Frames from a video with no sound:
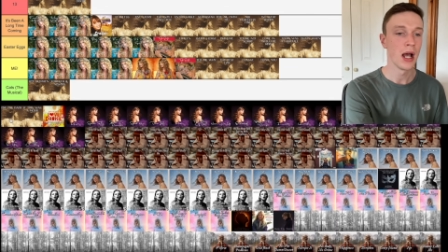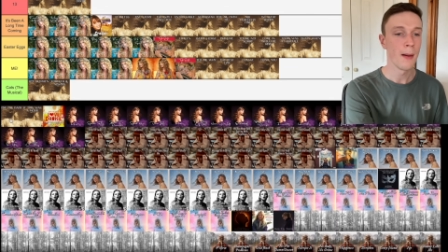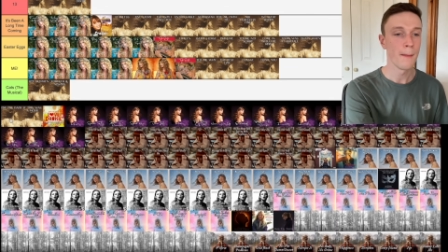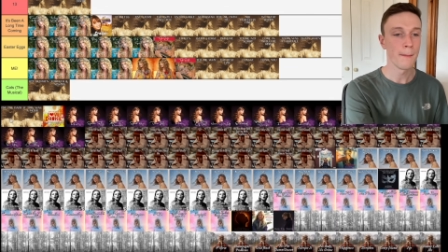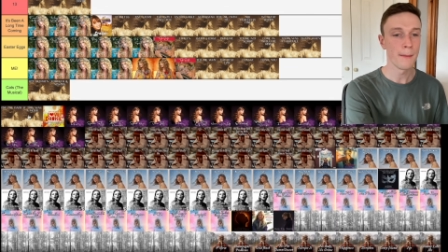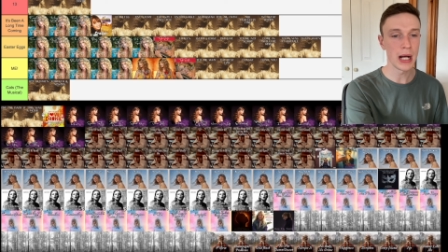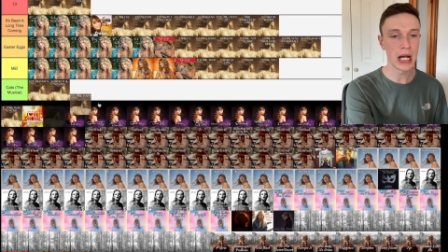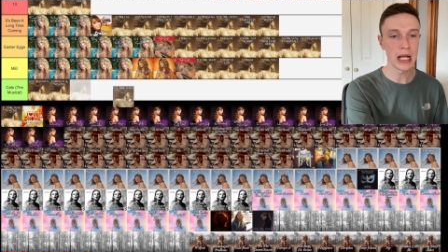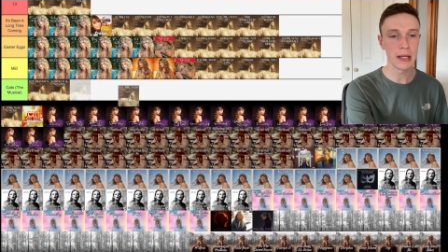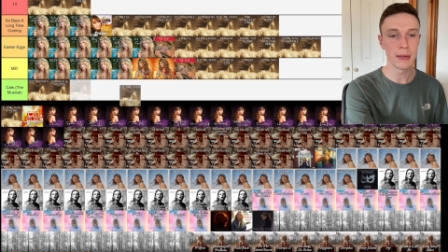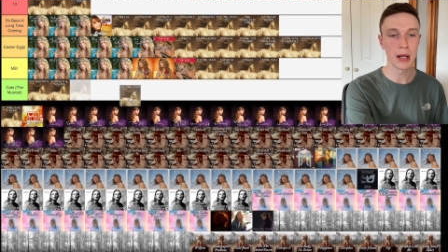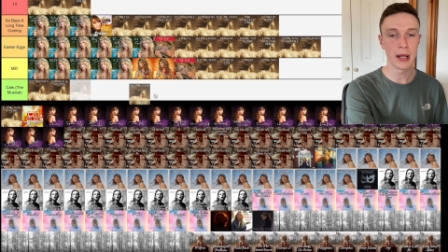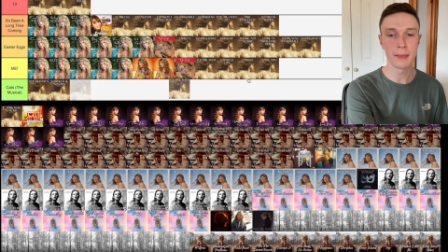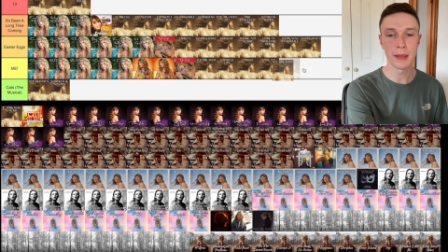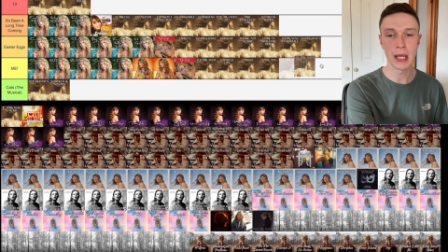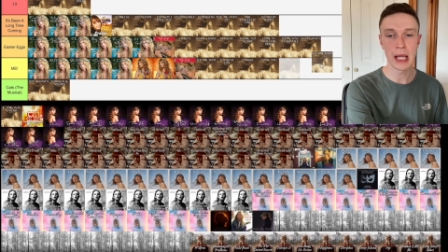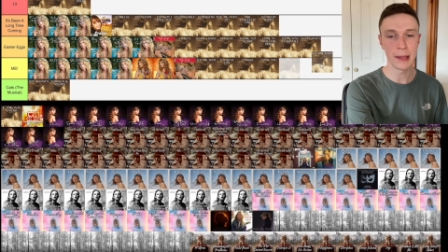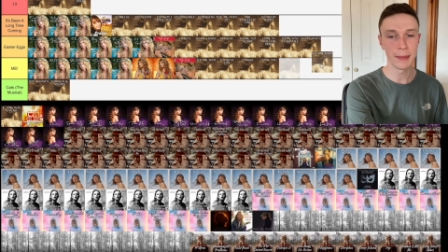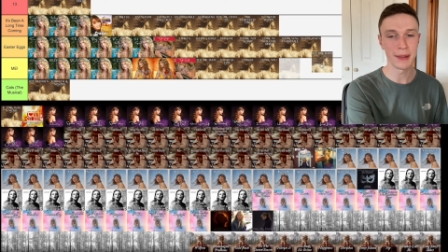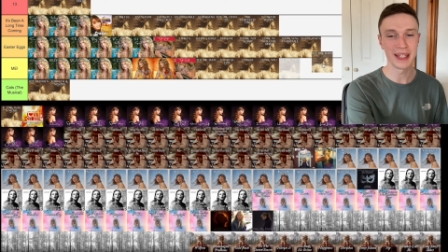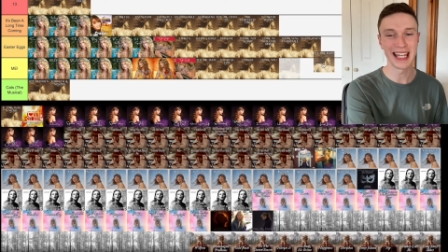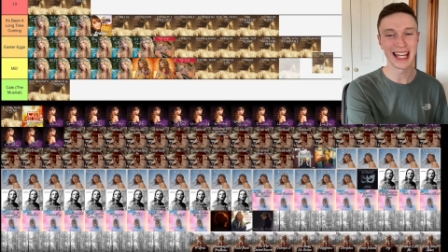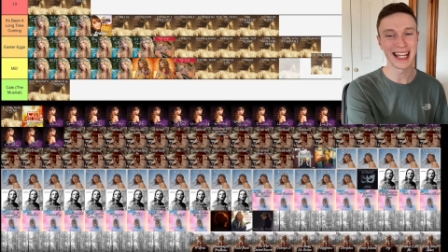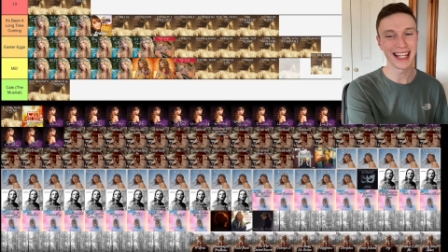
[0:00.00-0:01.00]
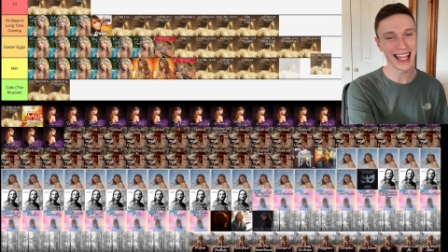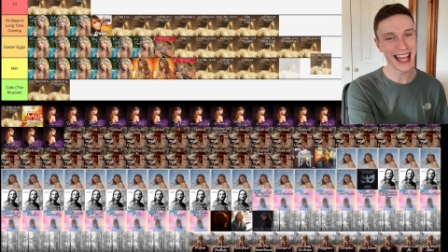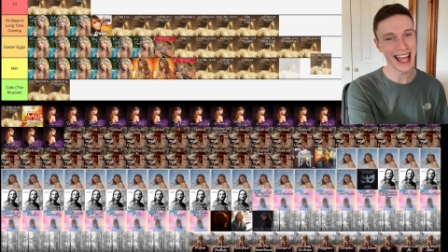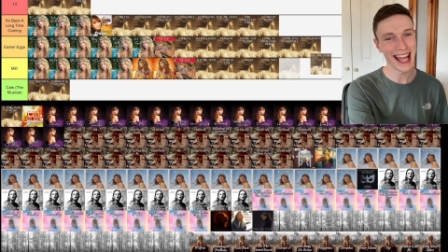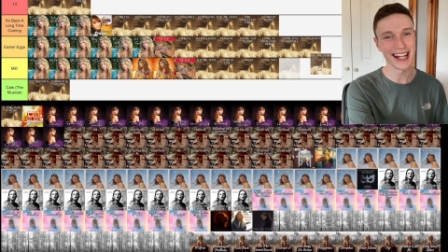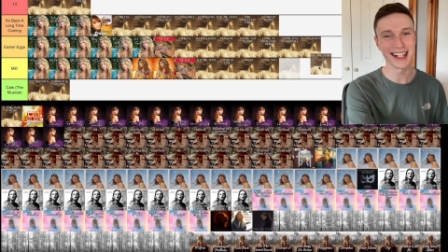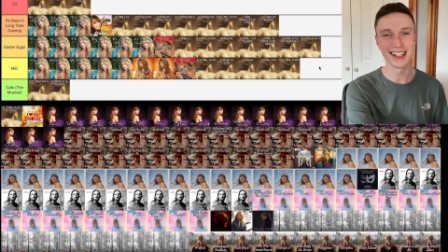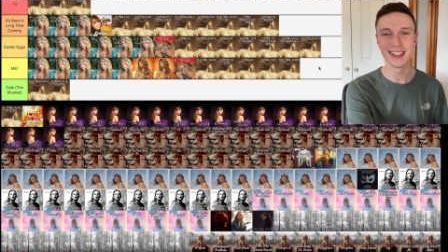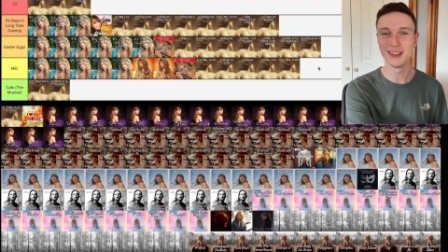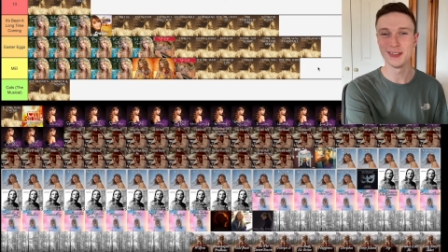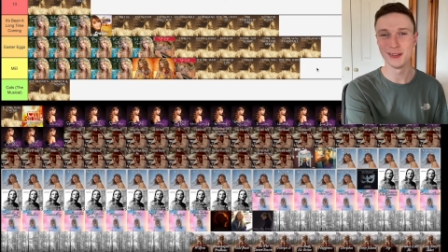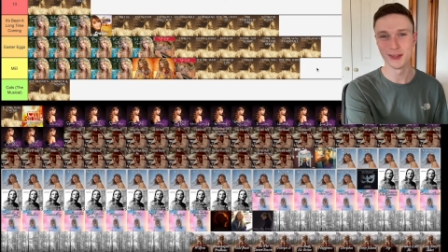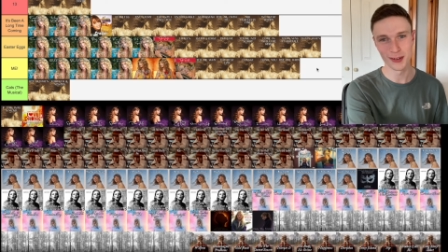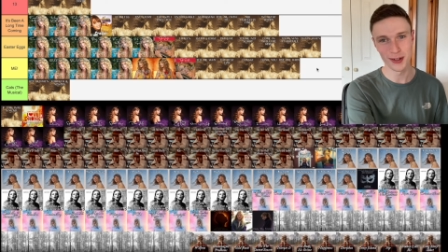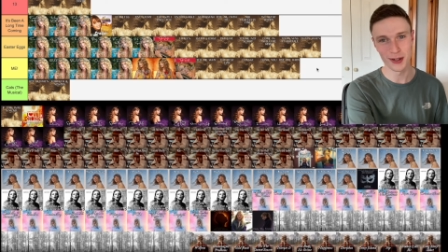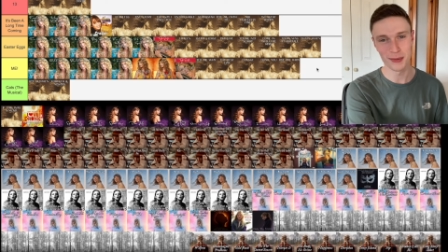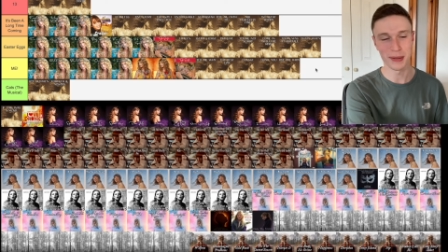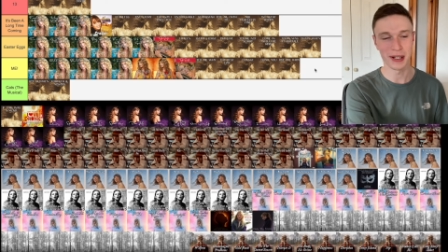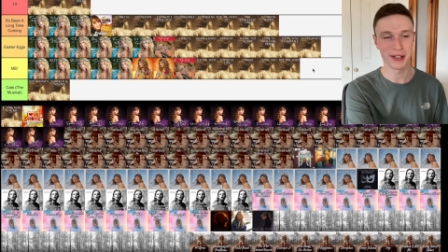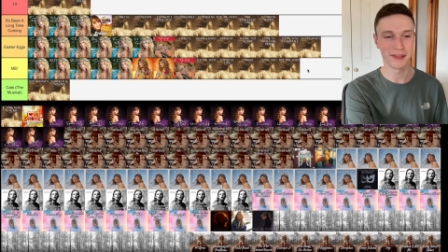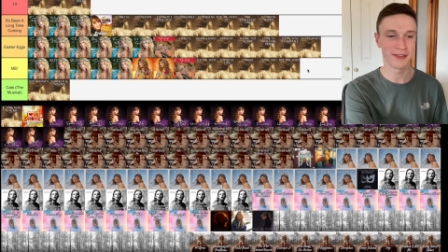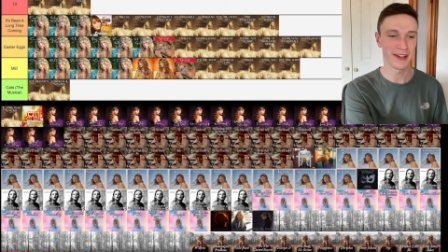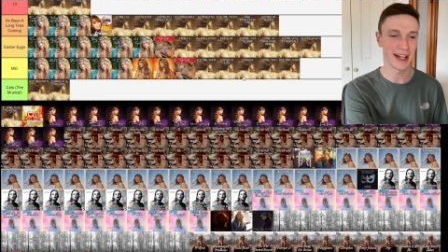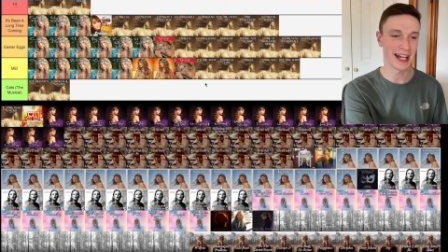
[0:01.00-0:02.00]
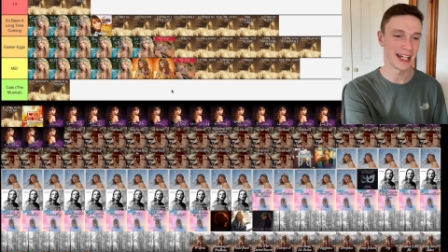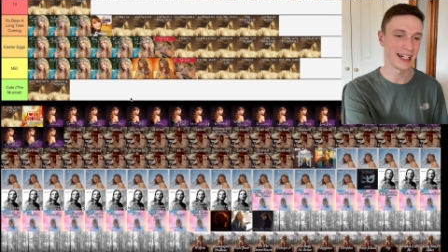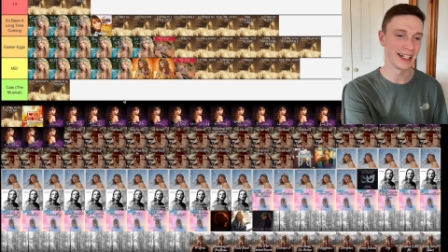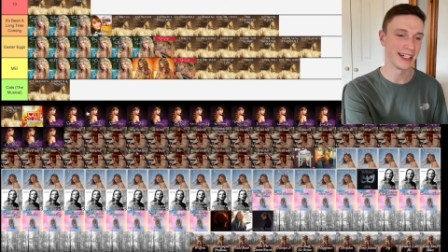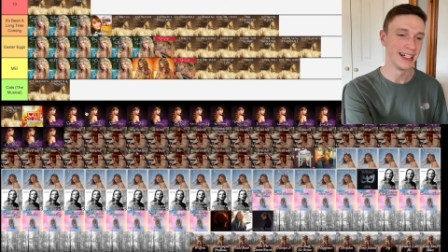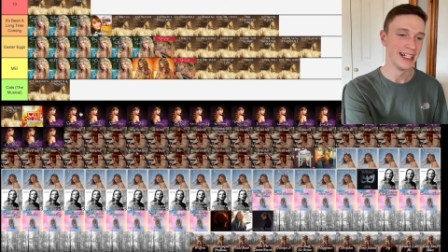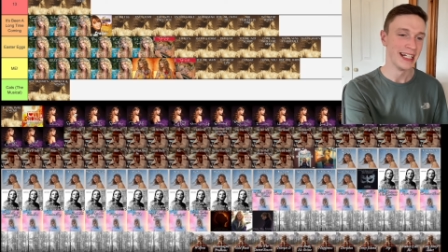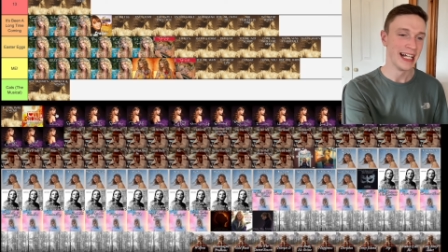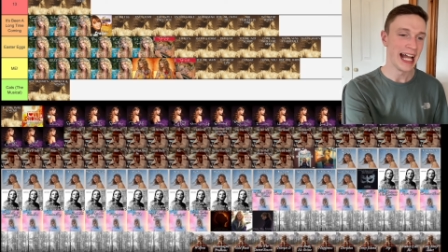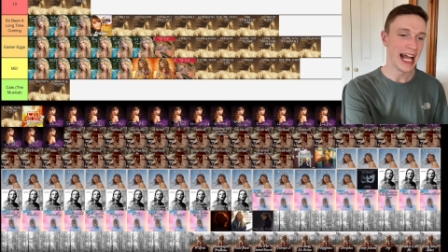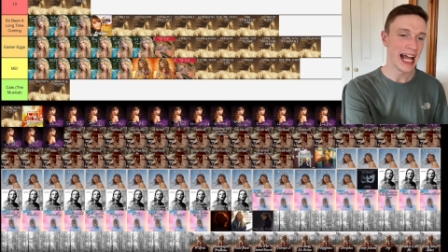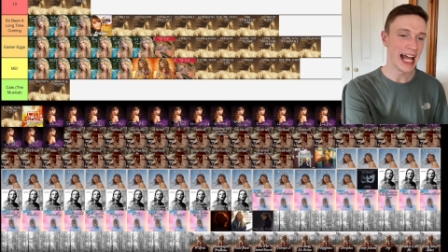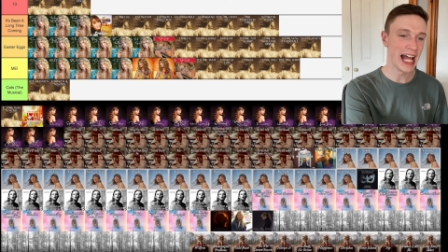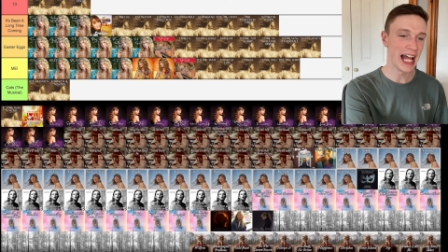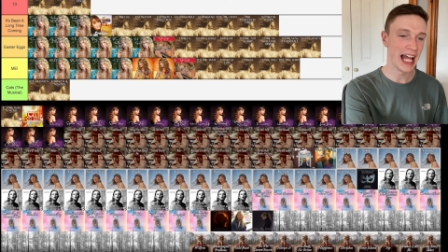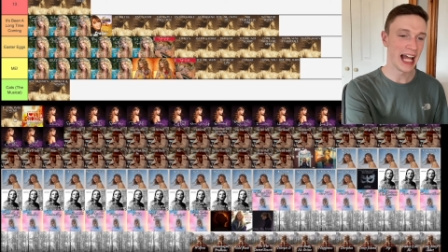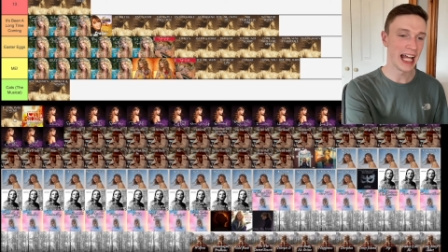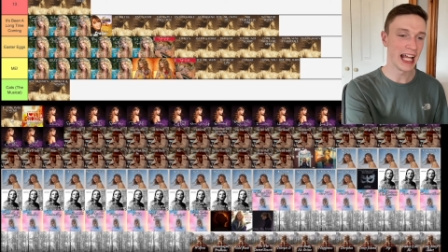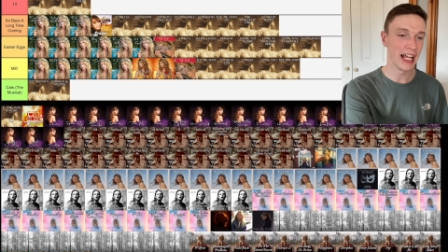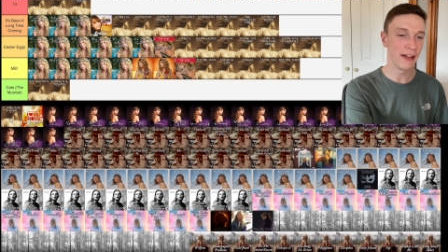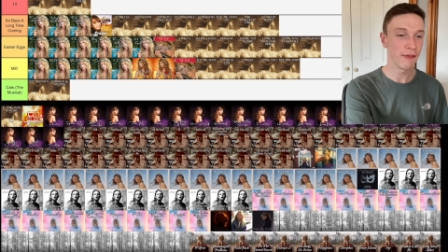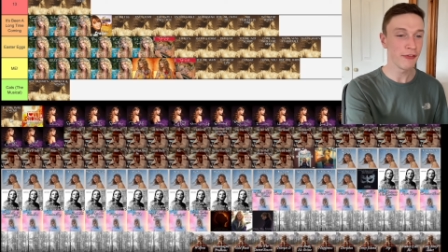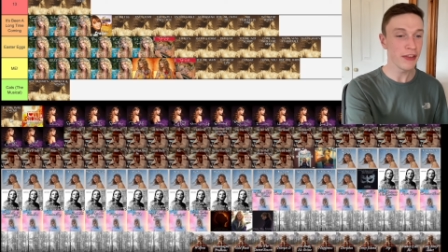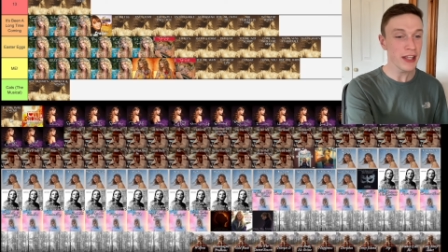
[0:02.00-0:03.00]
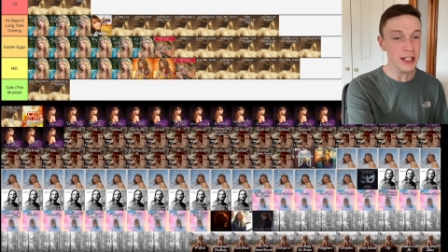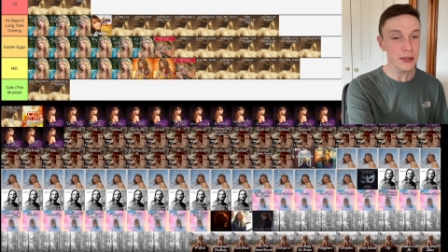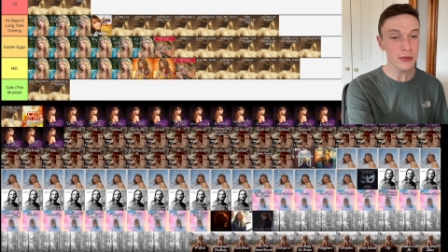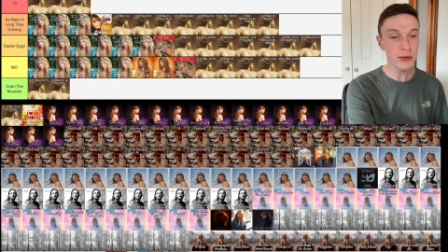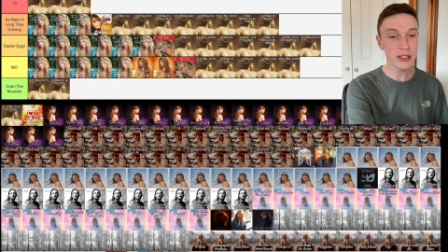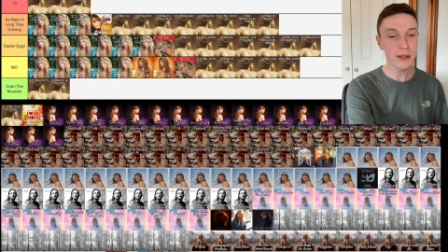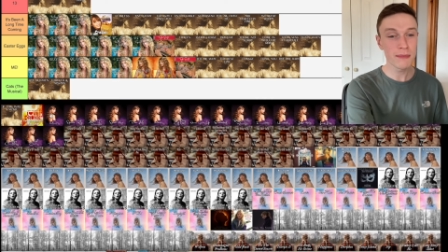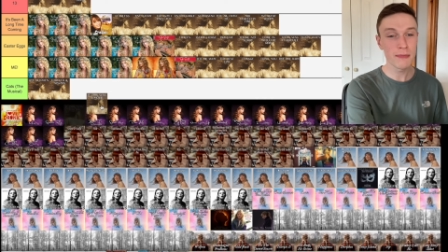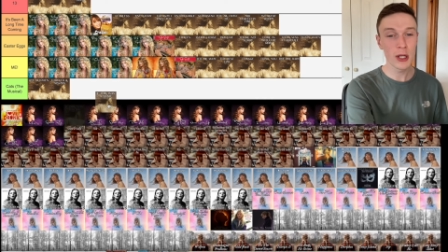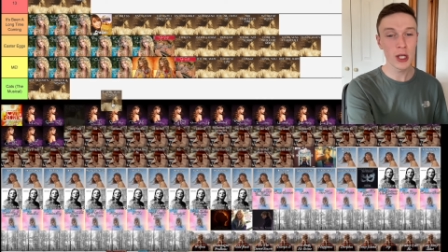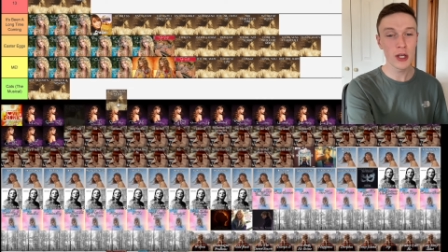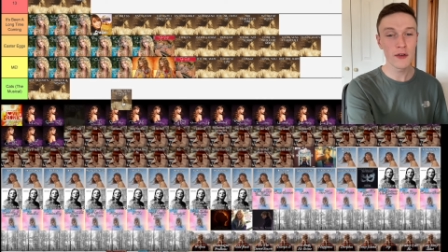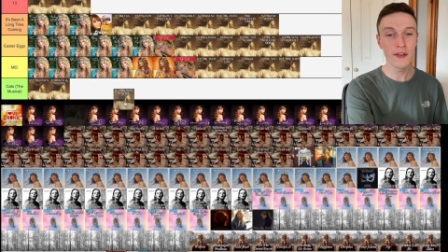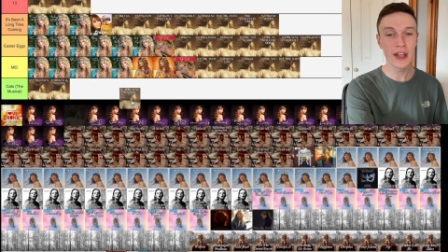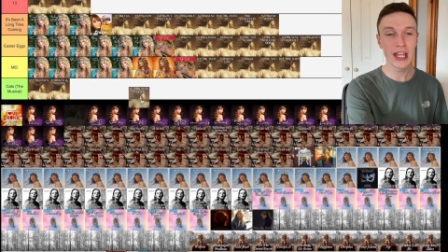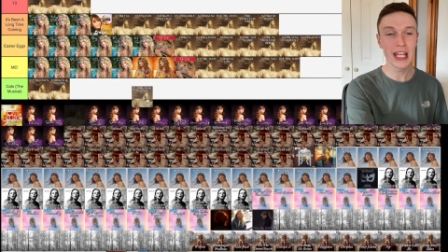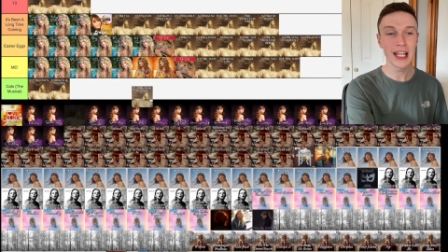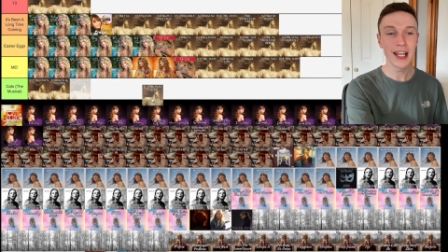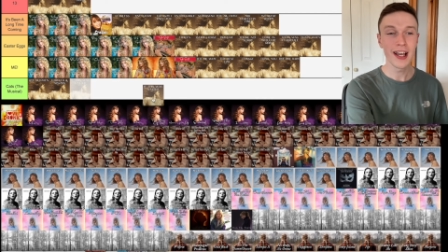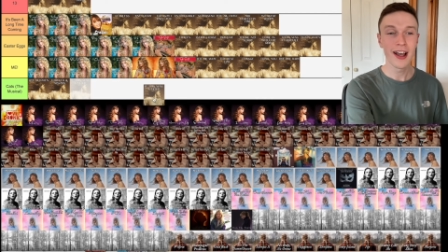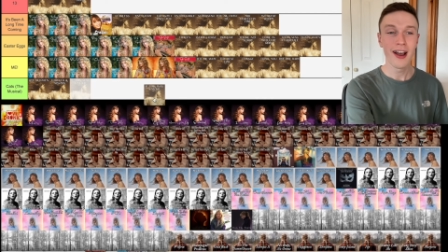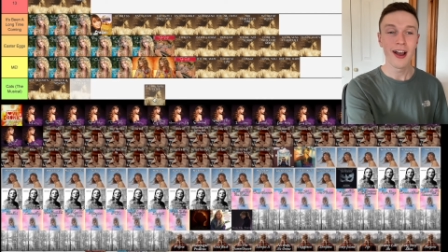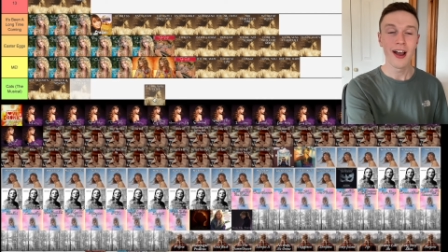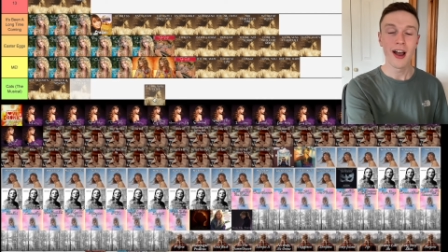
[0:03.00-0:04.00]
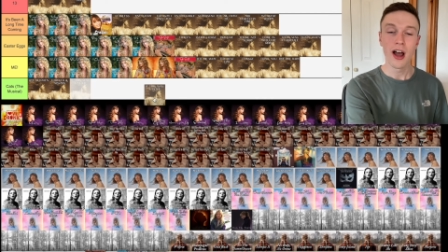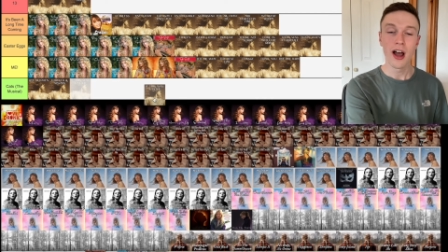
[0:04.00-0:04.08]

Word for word: Bye Bye Baby. Again, not a big fan. Uh, if this was a movie,